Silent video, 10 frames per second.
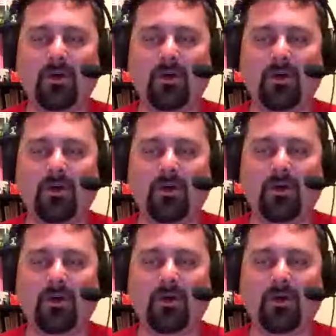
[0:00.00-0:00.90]
It wrecked
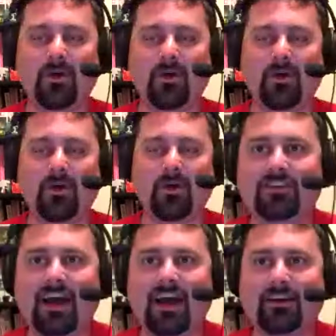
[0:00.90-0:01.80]
everything I believed in as
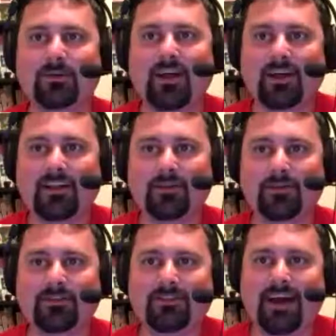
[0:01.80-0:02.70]
a child. Here I was,
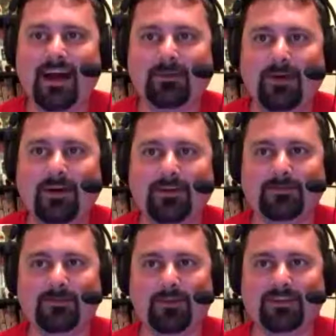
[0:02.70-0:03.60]
Luke
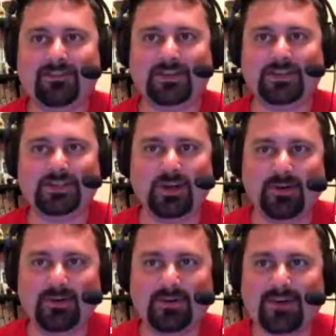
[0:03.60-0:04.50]
Skywalker voiced the
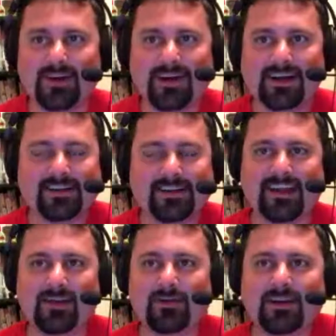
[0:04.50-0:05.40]
Joker.
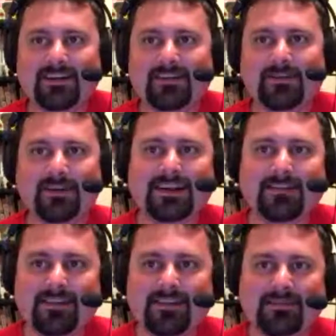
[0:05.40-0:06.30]
It's like you couldn't
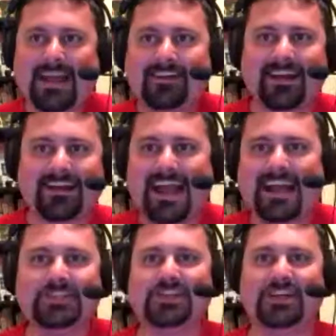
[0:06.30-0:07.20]
even make the
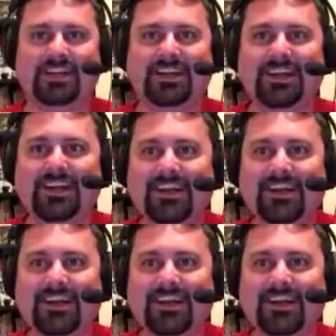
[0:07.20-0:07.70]
connection.